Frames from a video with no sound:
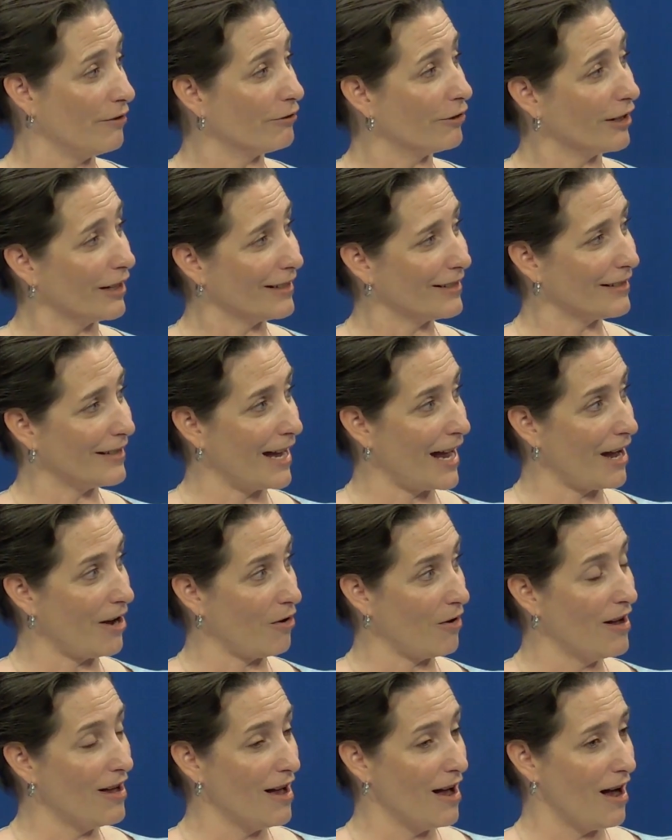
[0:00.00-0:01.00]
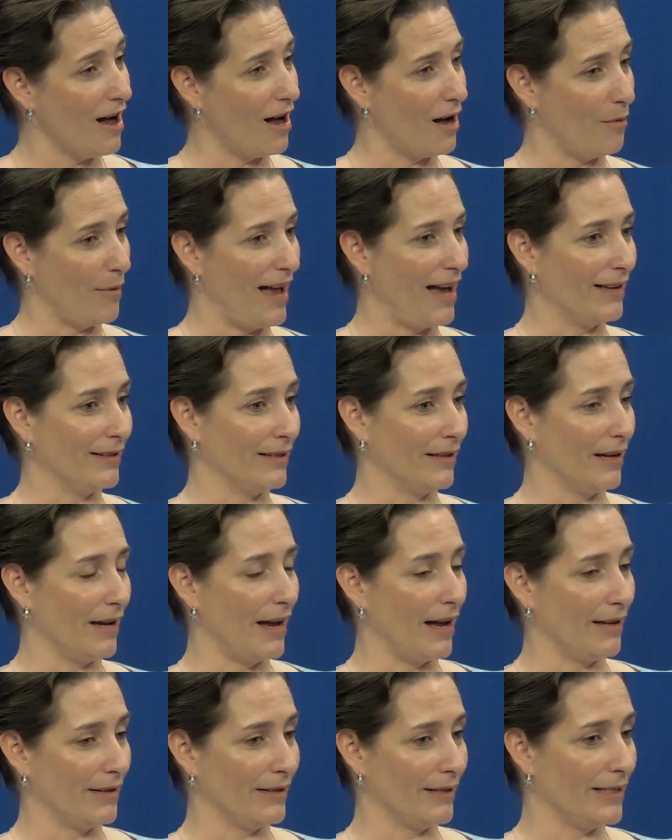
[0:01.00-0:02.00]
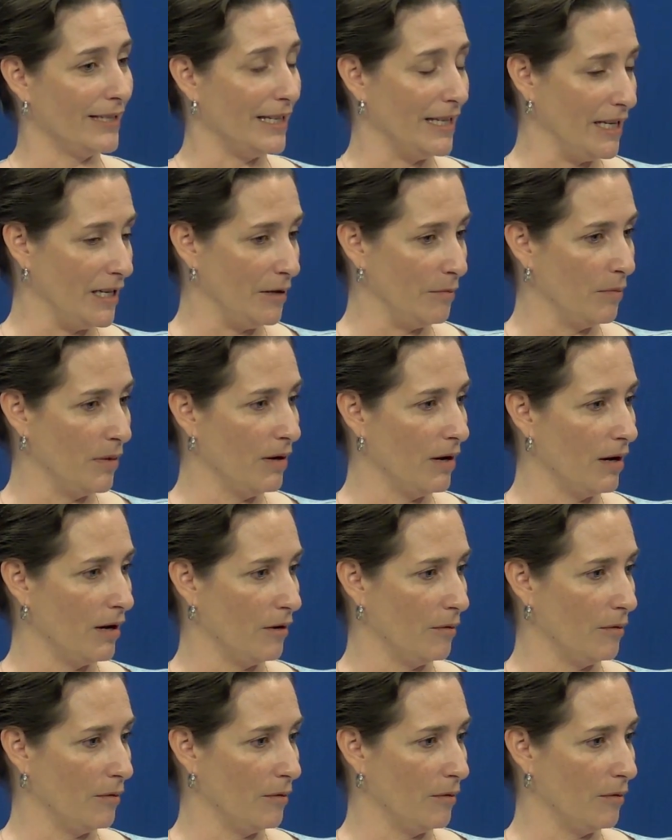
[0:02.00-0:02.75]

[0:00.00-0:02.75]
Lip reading: for us now as a team